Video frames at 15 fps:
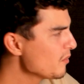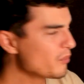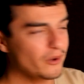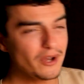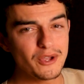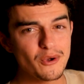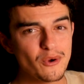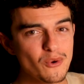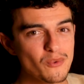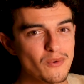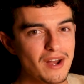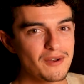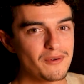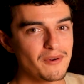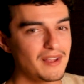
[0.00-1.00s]
pretty cool
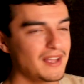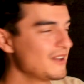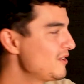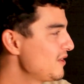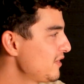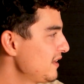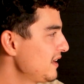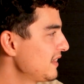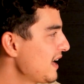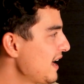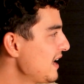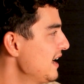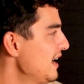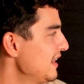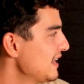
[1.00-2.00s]
rendering and you think
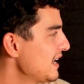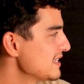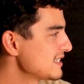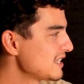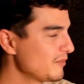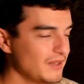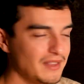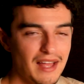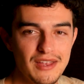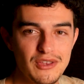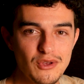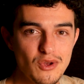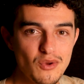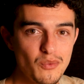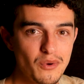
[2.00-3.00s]
that that's something that
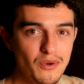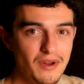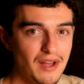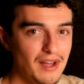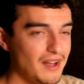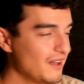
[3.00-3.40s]
you would